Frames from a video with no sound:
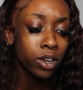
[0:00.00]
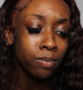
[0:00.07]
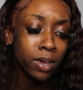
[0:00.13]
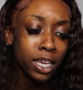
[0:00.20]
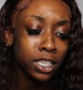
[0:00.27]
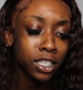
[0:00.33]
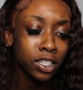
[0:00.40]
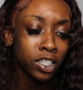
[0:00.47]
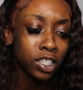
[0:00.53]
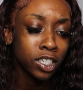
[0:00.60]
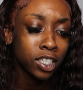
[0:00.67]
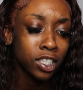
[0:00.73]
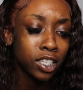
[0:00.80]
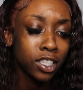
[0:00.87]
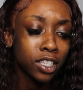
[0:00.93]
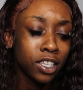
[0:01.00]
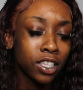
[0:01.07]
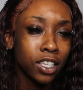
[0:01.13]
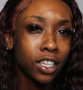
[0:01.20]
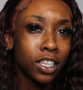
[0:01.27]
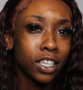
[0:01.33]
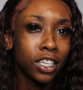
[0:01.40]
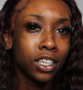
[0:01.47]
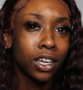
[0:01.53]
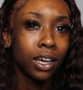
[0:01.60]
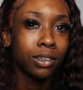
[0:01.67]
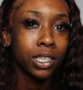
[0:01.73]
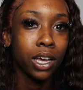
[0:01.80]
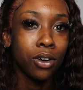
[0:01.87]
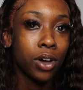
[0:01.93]
three messages and
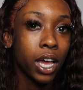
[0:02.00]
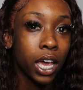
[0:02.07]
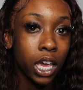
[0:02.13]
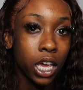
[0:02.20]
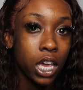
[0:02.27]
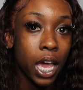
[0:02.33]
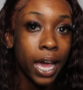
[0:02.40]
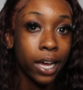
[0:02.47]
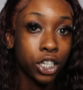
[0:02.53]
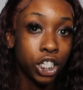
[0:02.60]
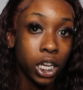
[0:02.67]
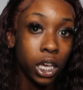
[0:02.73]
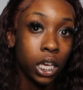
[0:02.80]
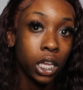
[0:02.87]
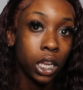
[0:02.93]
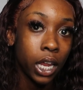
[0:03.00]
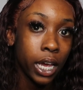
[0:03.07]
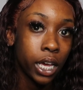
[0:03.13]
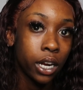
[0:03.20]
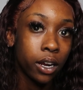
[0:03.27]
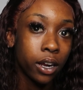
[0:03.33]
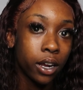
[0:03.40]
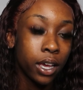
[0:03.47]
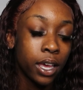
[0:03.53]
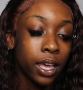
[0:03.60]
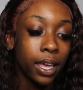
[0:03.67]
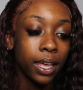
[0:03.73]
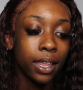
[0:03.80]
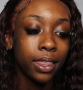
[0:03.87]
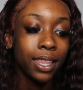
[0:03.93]
I was like okay I'll check it later
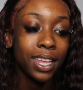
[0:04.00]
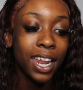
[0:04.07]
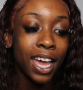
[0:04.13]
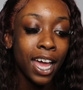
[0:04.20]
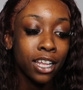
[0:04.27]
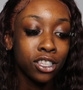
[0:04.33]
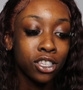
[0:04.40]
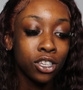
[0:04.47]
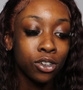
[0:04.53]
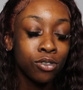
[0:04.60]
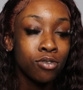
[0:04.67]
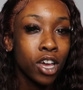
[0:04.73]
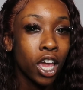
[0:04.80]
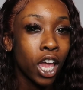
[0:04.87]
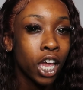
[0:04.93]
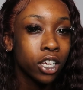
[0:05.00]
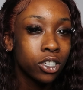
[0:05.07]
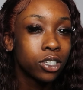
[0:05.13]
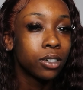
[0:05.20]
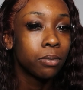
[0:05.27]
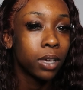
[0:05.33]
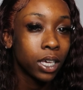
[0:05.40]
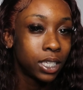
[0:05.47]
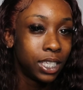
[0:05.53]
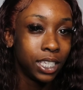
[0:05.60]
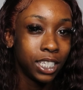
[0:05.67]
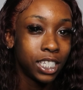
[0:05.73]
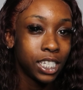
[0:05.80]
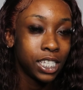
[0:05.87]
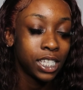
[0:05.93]
then I got two extra
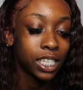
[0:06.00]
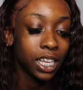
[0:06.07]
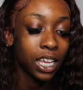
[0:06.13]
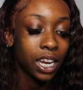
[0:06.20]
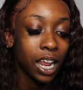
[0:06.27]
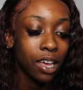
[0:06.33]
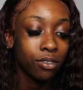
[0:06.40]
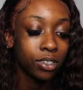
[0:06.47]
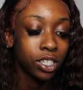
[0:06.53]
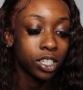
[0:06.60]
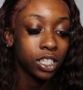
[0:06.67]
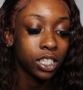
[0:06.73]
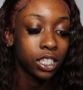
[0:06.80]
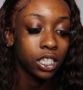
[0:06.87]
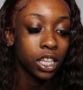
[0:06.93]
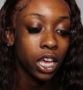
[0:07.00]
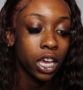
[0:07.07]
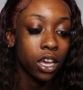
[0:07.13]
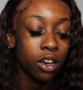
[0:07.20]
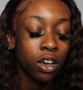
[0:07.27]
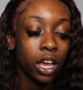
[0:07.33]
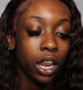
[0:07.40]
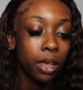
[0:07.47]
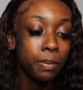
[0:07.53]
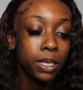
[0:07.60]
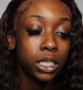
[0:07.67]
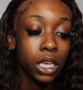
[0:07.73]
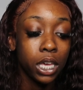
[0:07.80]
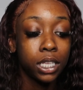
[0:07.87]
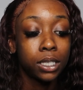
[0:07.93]
messages and I was just like okay let
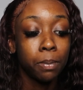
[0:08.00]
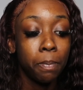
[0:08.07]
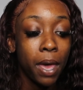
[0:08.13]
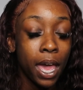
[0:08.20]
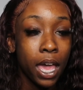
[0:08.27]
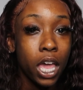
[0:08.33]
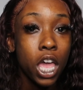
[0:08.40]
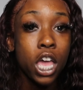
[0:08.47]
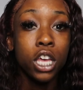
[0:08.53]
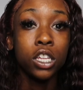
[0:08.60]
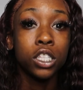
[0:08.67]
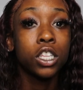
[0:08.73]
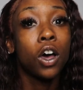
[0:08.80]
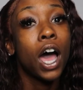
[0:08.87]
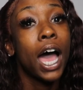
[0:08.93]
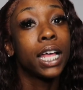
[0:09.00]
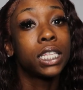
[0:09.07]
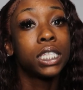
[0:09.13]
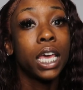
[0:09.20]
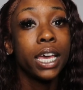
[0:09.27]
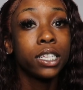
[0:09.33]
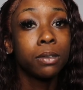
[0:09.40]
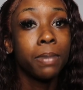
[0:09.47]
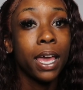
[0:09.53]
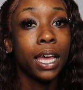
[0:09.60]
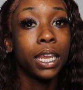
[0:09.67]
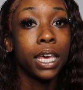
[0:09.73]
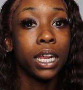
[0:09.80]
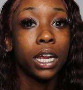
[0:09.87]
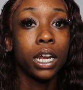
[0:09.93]
me text back so I text
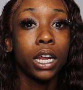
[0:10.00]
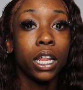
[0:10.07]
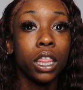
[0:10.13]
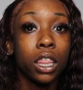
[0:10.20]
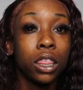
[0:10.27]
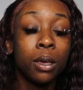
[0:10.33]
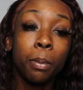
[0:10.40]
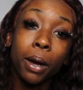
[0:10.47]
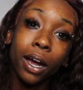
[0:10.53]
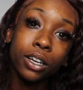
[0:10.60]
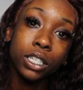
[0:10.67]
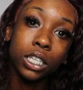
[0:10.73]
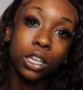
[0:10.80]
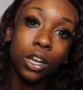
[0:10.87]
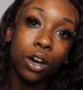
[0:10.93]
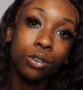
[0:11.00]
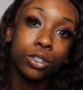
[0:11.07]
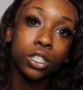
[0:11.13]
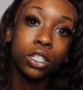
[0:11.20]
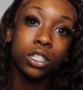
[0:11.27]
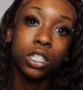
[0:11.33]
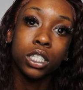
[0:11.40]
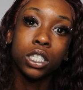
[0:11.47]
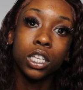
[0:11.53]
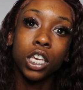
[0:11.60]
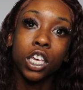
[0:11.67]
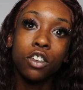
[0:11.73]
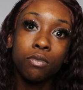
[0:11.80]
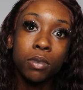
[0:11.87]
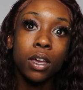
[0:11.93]
back later the person know to just
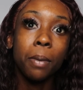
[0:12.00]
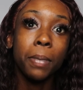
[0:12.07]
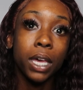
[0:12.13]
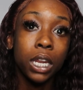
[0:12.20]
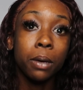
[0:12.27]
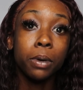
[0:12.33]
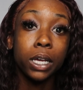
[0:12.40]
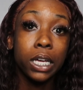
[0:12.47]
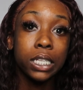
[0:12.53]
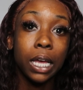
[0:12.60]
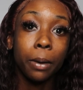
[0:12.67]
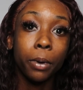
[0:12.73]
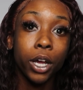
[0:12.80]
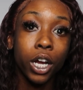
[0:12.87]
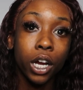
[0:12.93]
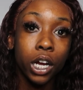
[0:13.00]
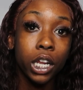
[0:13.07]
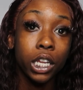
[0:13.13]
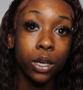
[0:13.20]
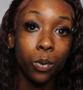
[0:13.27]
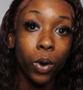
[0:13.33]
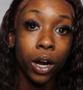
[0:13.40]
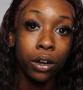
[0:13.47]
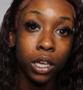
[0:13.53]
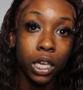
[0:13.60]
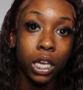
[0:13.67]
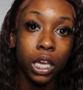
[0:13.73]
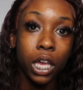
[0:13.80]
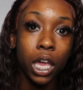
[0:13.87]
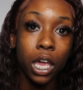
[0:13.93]
give me a minute because I'm currently
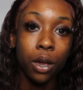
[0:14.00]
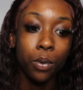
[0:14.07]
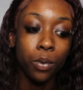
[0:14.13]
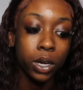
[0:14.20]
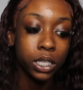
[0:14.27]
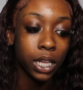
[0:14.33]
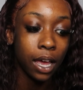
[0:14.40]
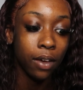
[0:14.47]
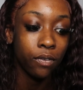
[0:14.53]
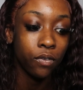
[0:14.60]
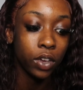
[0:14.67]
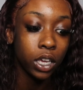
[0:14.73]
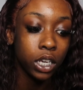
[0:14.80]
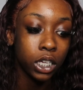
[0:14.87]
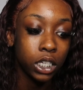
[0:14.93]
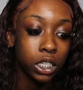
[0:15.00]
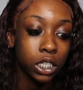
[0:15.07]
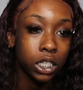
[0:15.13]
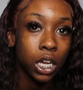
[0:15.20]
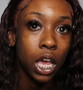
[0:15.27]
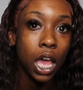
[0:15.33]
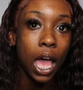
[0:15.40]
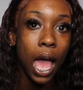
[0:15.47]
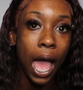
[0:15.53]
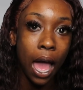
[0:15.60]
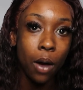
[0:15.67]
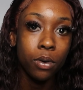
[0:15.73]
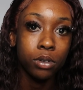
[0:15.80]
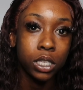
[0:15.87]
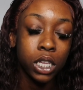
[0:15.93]
working and once I finish
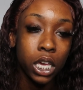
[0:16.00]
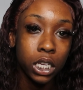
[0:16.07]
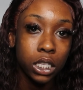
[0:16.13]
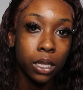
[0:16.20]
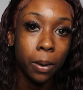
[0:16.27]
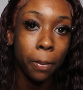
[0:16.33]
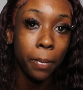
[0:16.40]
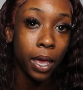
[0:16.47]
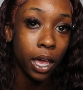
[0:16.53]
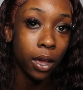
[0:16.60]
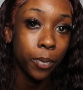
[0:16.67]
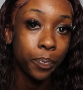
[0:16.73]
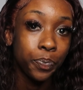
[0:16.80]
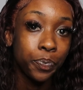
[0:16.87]
I will text them back